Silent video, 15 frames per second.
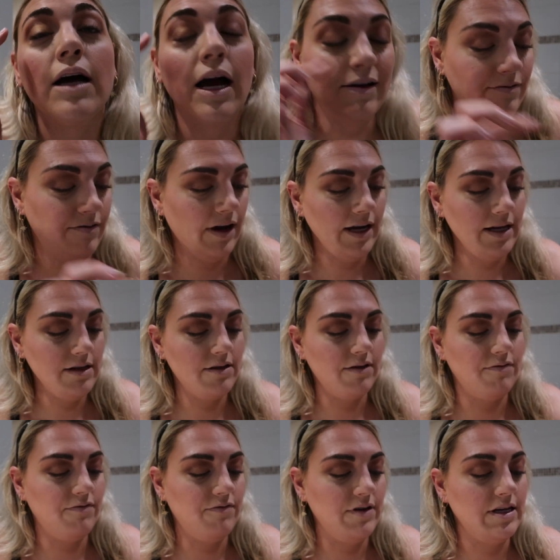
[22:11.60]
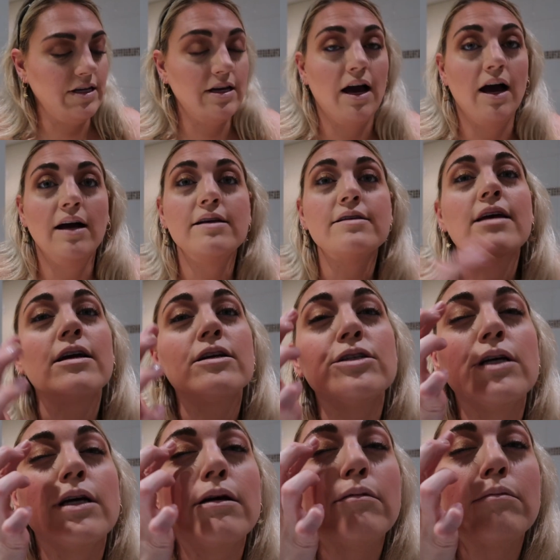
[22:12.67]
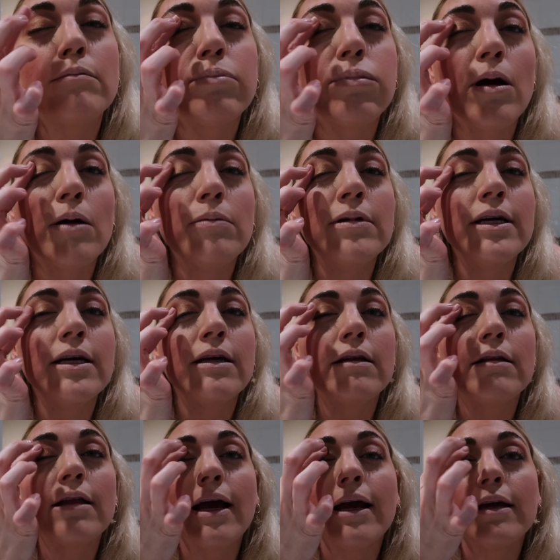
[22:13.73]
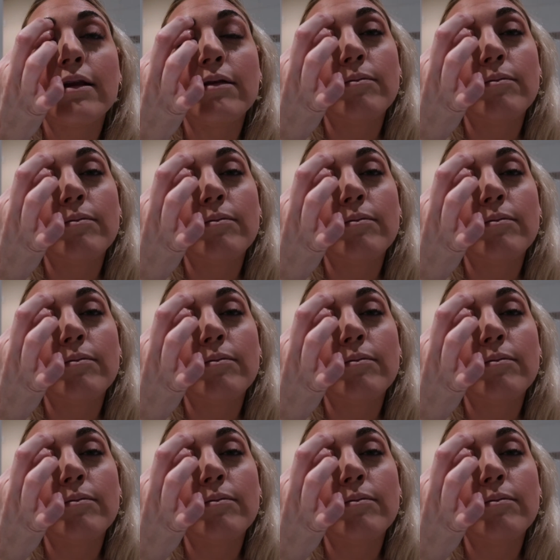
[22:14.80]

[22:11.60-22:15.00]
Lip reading: I find the finger is actually probably like